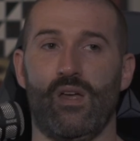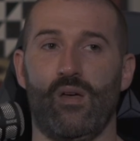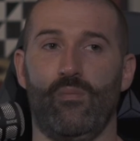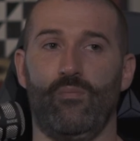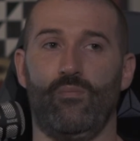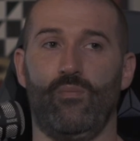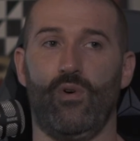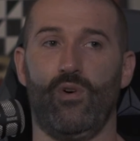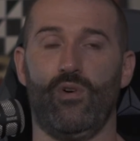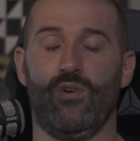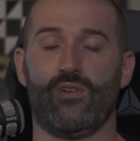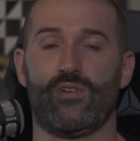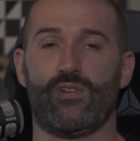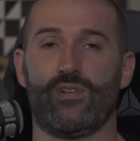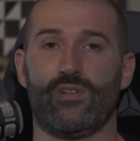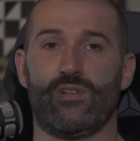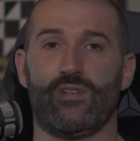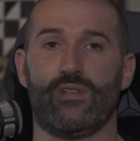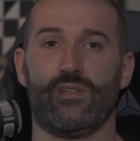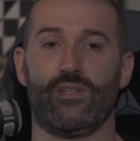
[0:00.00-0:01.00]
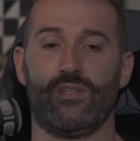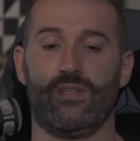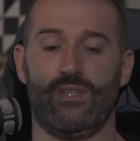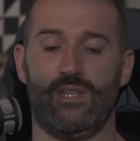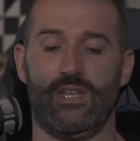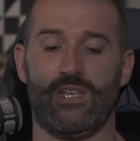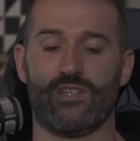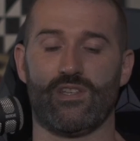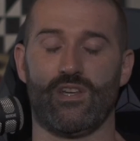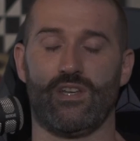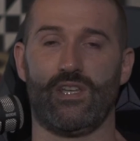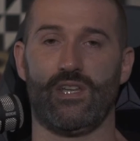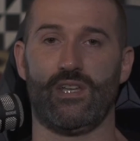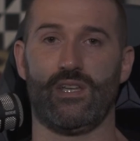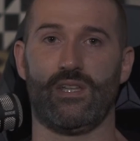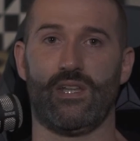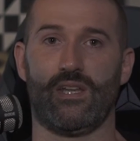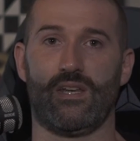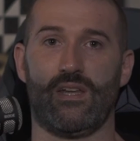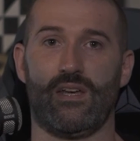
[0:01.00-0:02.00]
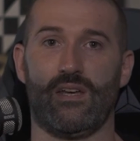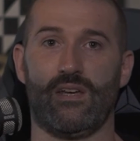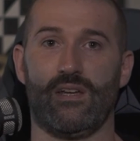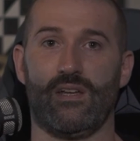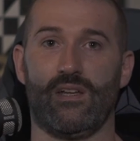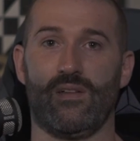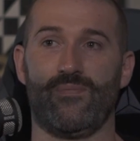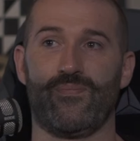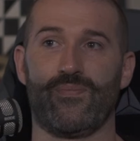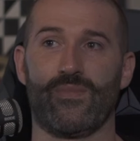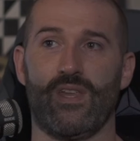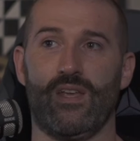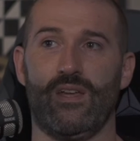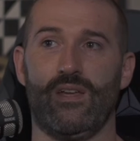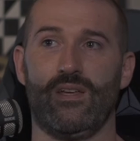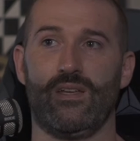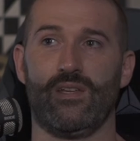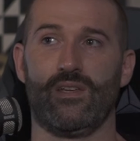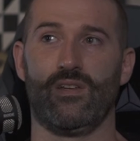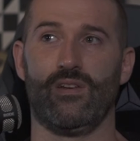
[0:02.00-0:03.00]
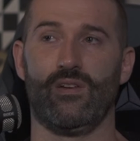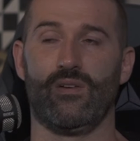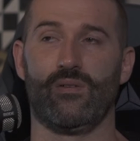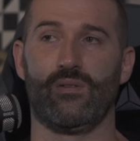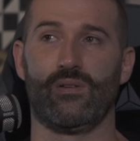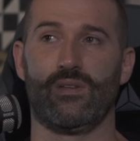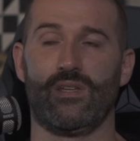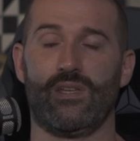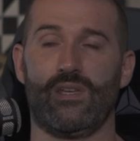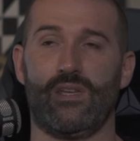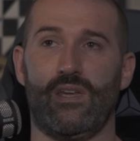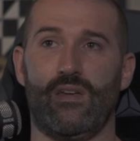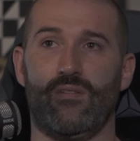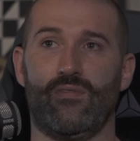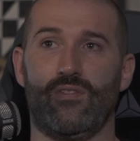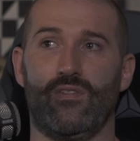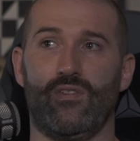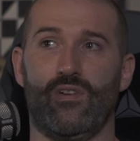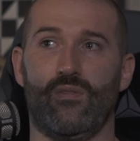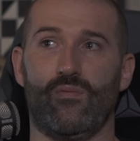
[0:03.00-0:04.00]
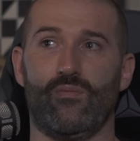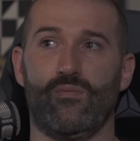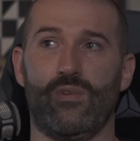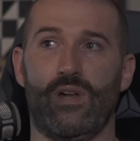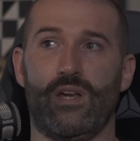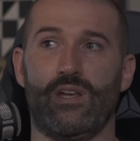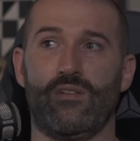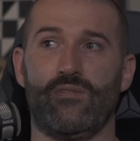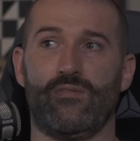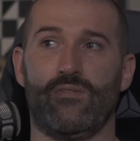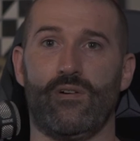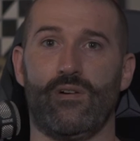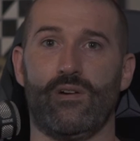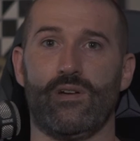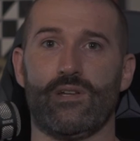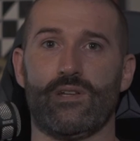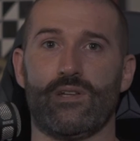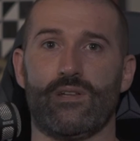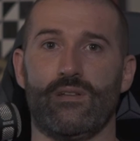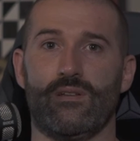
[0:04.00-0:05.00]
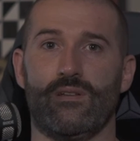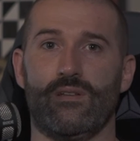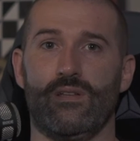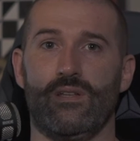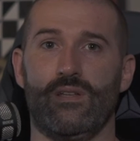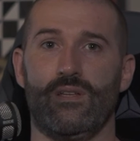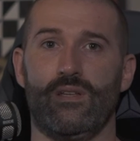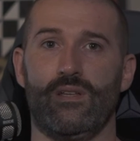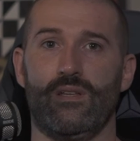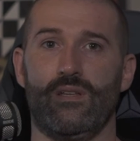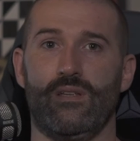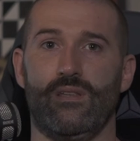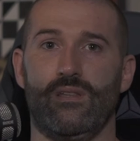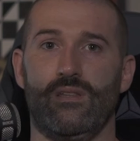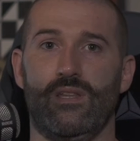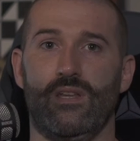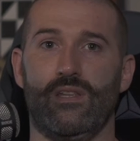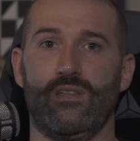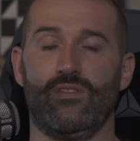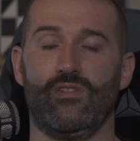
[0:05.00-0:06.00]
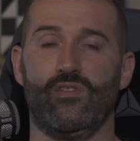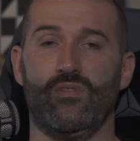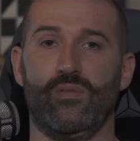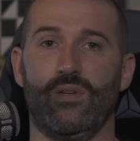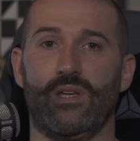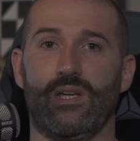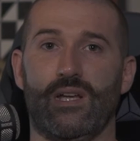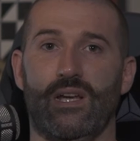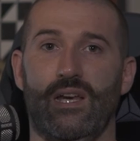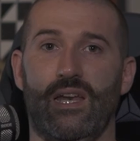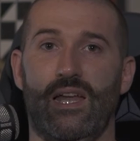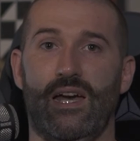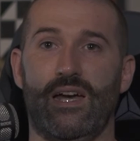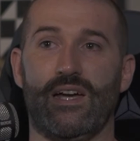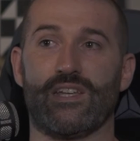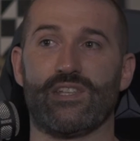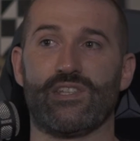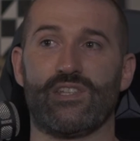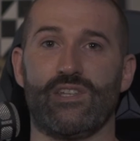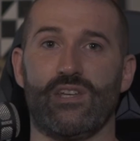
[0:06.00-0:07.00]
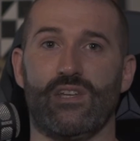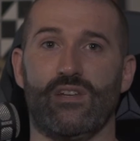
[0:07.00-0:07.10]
But this idea that, if you're not ready for it, then doing less.